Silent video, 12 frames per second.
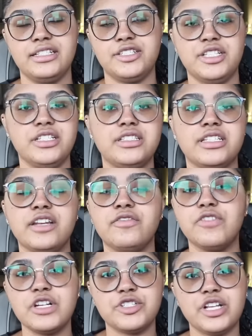she's getting
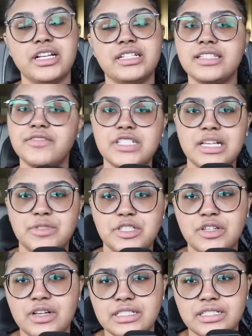frustrated because every time she
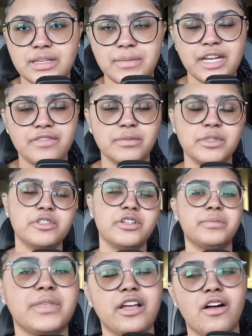talks to somebody from the
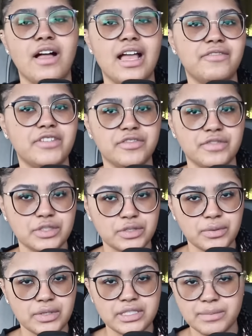trip, they all have different
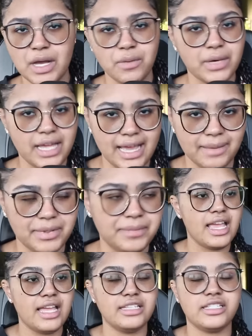stories about what happened.
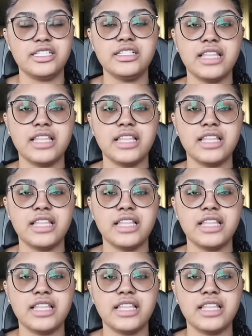And she